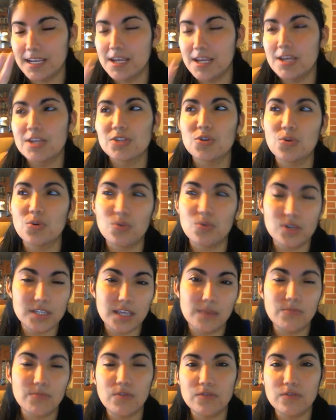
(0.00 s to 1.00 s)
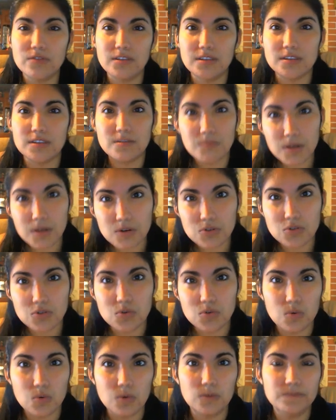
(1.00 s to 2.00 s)
So once I moved to this middle
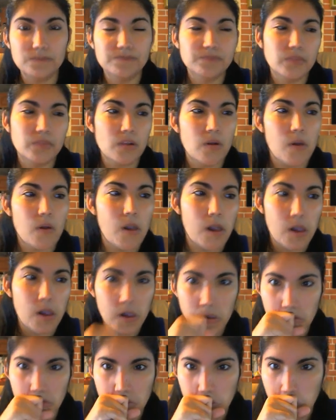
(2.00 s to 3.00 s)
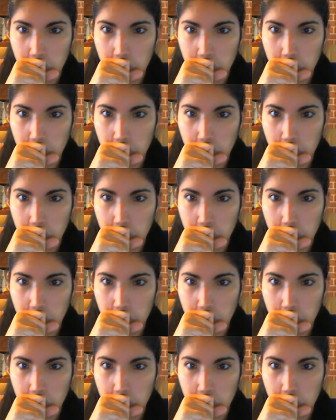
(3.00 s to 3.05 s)
school, I